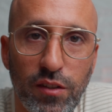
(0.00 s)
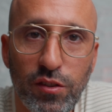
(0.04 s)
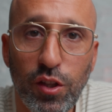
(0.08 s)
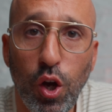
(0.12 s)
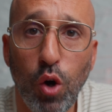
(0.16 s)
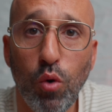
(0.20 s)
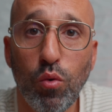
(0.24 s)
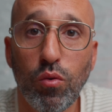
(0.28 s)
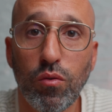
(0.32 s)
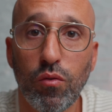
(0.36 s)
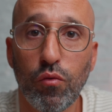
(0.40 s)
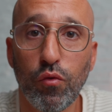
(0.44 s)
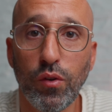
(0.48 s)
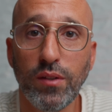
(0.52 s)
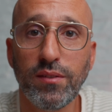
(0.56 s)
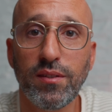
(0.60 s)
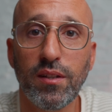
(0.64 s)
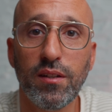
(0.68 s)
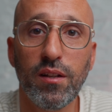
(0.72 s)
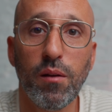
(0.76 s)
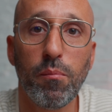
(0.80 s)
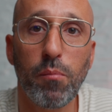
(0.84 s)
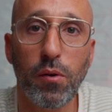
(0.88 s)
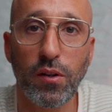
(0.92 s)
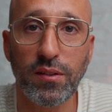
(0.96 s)
So,
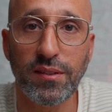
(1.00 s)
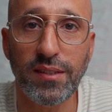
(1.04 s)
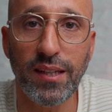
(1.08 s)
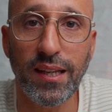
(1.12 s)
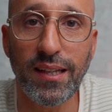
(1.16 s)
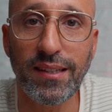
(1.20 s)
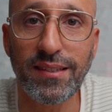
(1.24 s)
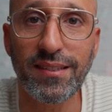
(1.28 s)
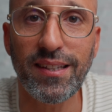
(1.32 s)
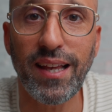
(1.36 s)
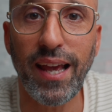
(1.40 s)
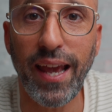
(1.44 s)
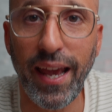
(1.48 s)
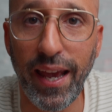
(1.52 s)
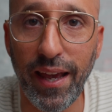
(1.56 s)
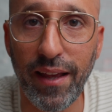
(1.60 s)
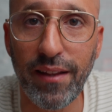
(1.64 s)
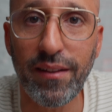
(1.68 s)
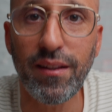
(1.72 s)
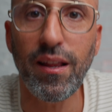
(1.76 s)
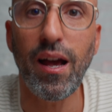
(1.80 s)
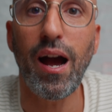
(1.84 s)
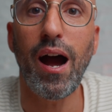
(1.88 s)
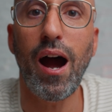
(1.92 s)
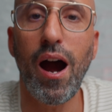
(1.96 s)
reason number 6
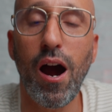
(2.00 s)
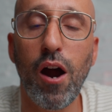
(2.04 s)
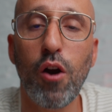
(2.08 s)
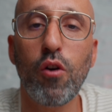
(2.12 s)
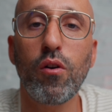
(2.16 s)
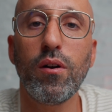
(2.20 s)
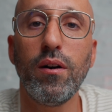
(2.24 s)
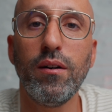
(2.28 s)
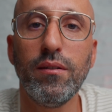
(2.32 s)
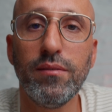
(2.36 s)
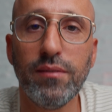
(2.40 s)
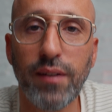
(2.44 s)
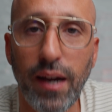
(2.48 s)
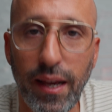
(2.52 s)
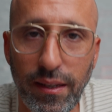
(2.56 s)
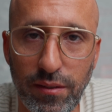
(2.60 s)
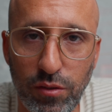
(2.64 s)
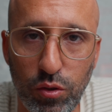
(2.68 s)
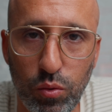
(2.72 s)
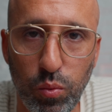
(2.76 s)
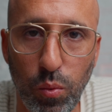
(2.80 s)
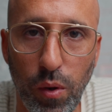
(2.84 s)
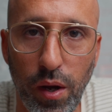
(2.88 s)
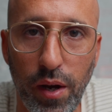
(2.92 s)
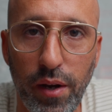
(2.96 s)
and our
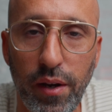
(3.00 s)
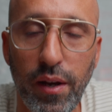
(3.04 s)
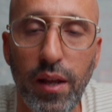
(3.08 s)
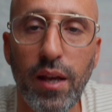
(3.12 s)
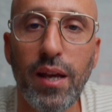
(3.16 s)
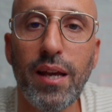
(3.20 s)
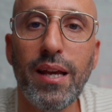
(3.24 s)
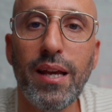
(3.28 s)
last one.